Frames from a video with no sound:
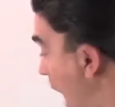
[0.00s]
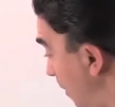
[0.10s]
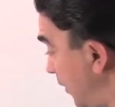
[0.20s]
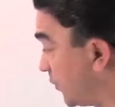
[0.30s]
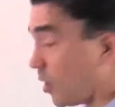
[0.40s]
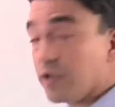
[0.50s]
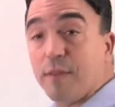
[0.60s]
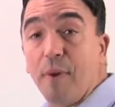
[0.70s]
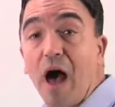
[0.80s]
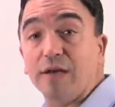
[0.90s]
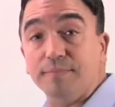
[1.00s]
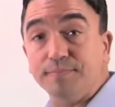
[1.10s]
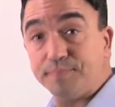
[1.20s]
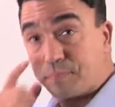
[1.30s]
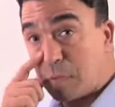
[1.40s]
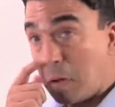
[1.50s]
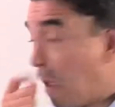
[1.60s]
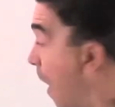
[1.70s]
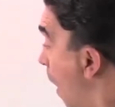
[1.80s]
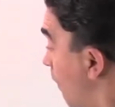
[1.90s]
I'm going to start at the bottom.
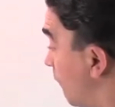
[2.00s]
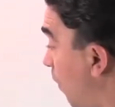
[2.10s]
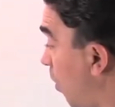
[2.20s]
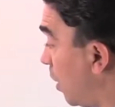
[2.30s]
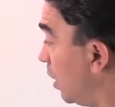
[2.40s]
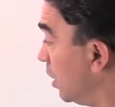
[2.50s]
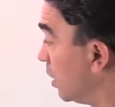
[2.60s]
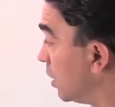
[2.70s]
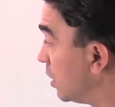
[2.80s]
4